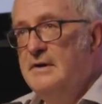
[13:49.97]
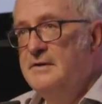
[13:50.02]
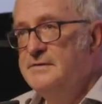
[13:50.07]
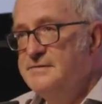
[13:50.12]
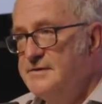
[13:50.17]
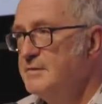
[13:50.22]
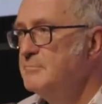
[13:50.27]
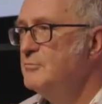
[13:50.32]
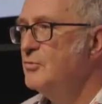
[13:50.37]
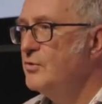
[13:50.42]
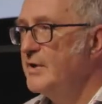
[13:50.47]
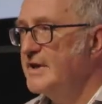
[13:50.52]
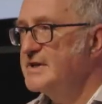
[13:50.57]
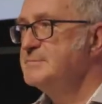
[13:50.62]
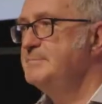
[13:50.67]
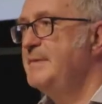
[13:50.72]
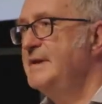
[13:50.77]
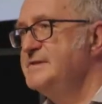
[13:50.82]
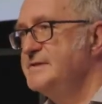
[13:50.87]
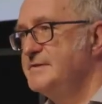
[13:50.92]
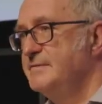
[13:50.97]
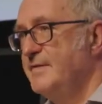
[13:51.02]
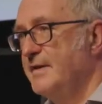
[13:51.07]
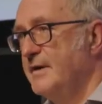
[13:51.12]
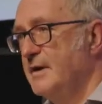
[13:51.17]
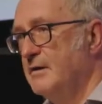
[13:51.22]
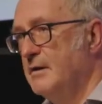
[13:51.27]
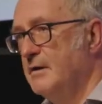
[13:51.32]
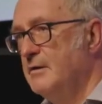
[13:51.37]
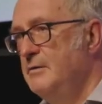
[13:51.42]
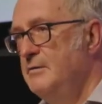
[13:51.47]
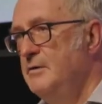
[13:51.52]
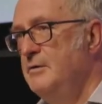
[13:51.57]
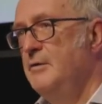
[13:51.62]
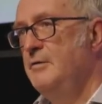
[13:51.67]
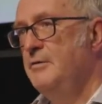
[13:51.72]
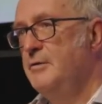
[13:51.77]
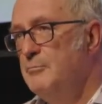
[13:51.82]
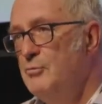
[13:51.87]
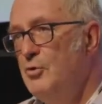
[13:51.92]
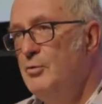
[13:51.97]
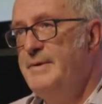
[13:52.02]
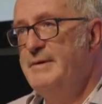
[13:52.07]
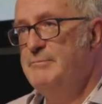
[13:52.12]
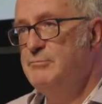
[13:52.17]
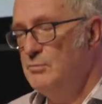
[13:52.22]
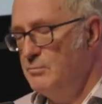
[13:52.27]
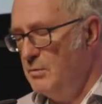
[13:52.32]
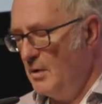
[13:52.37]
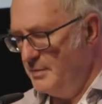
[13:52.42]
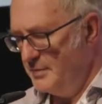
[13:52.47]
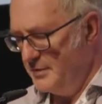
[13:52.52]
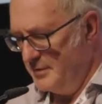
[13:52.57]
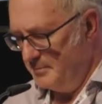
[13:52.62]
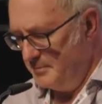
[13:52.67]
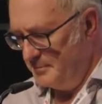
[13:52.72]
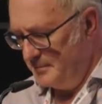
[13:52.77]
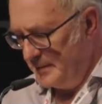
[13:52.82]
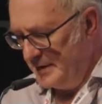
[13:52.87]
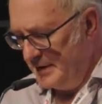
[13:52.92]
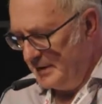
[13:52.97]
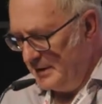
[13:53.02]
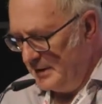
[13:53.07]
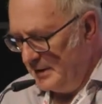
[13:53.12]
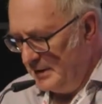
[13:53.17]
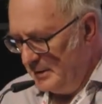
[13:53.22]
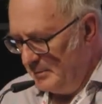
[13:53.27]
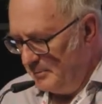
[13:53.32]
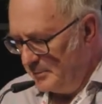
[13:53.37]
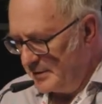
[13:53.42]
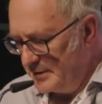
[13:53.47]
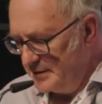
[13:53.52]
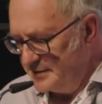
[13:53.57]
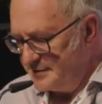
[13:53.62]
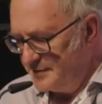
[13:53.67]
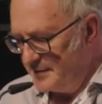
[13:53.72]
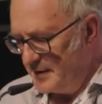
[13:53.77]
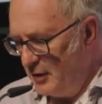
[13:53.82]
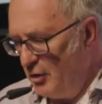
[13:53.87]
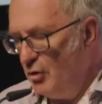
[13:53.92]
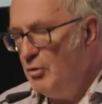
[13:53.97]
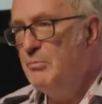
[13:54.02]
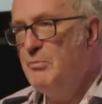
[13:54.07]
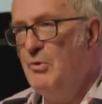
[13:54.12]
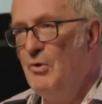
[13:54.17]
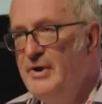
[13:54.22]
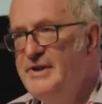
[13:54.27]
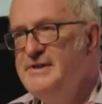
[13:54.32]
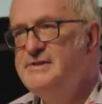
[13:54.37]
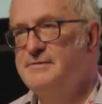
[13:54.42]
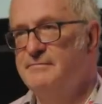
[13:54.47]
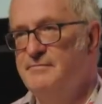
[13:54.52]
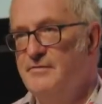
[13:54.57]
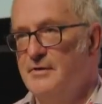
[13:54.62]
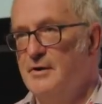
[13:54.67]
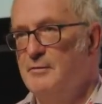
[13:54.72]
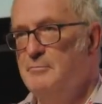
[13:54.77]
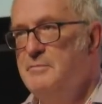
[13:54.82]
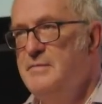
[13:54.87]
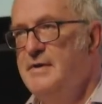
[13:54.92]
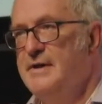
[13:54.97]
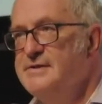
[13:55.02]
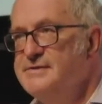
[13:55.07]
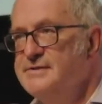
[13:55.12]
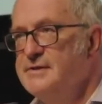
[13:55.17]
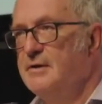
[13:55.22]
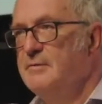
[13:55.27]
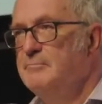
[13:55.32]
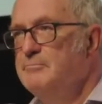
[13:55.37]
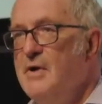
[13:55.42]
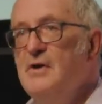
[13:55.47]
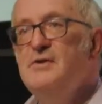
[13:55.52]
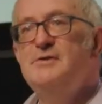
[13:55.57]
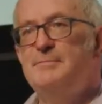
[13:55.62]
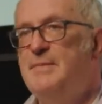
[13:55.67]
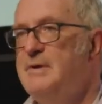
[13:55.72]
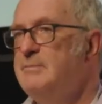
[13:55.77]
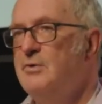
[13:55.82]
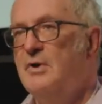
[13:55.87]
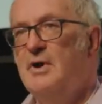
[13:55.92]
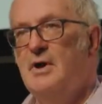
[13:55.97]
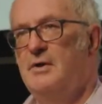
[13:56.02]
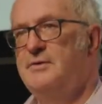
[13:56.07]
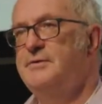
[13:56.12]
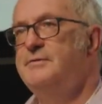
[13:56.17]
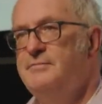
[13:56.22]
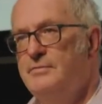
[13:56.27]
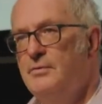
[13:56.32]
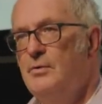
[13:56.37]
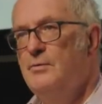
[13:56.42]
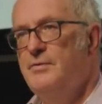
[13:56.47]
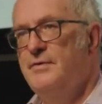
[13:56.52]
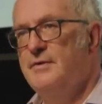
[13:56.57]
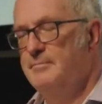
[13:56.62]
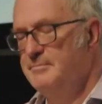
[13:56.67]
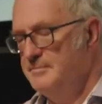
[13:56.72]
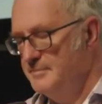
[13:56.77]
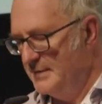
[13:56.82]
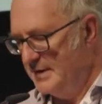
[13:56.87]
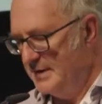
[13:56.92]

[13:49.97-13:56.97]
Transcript: So the more expensive they are, the more people want them, because the whole point of them is that most people can't afford them.